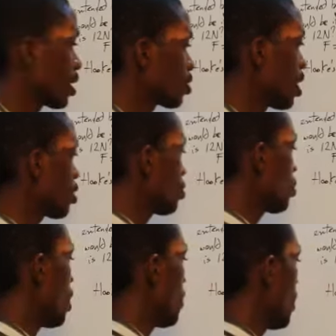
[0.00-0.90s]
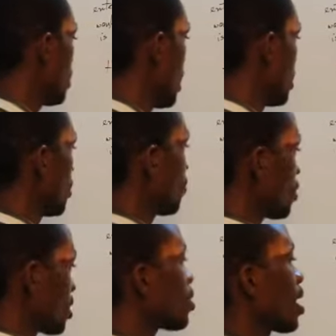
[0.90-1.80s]
So how do we go about that? The
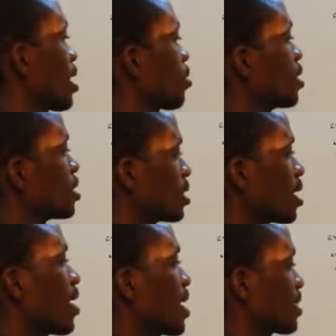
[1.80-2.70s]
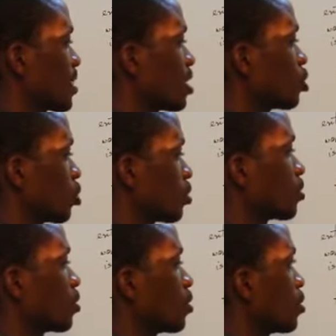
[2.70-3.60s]
first thing we can calculate is our extension
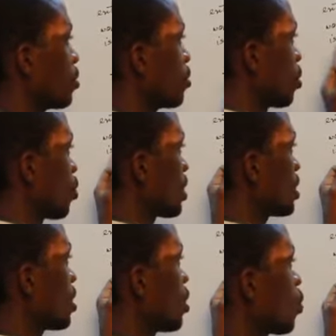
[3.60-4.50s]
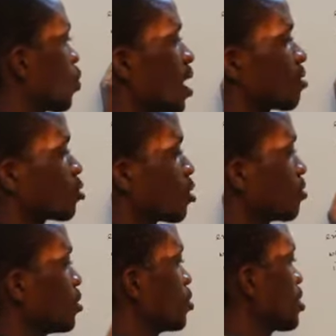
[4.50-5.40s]
when we have
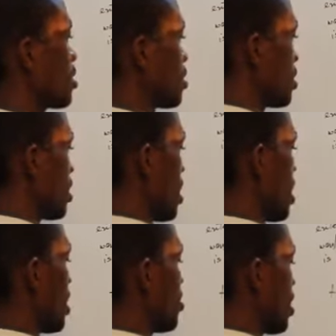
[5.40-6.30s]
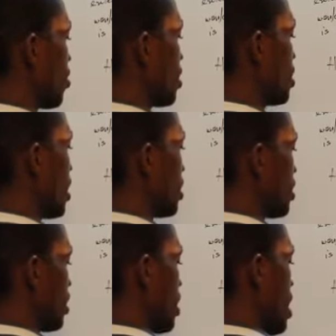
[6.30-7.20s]
12 newtons. How can we calculate
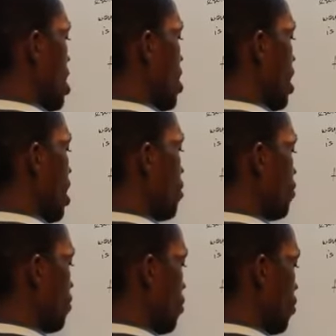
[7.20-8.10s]
that? Our F,